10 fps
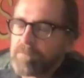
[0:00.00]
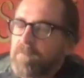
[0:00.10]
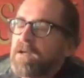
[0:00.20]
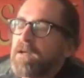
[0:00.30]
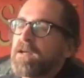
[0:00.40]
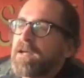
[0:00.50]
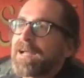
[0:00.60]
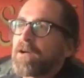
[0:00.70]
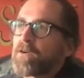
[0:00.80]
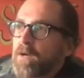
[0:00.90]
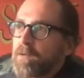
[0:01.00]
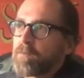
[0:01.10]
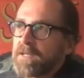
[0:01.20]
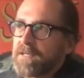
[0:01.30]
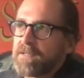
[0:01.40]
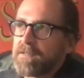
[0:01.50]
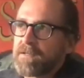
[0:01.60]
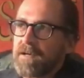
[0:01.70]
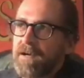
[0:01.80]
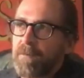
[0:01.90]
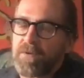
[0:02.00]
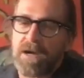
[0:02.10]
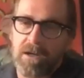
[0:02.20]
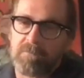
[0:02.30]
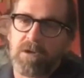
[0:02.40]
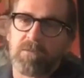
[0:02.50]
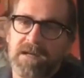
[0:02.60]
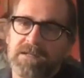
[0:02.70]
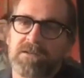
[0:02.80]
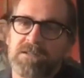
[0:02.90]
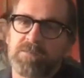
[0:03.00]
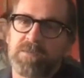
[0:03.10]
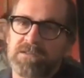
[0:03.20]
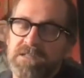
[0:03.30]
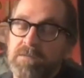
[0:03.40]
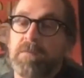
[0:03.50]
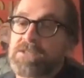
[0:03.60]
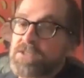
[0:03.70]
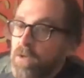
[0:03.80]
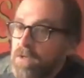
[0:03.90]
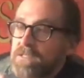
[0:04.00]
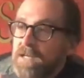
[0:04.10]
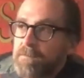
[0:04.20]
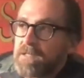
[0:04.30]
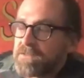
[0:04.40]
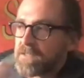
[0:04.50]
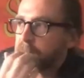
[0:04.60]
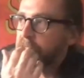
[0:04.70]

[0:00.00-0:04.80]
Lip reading: I'm incredibly proud of what Randall has built in a much shorter time than it took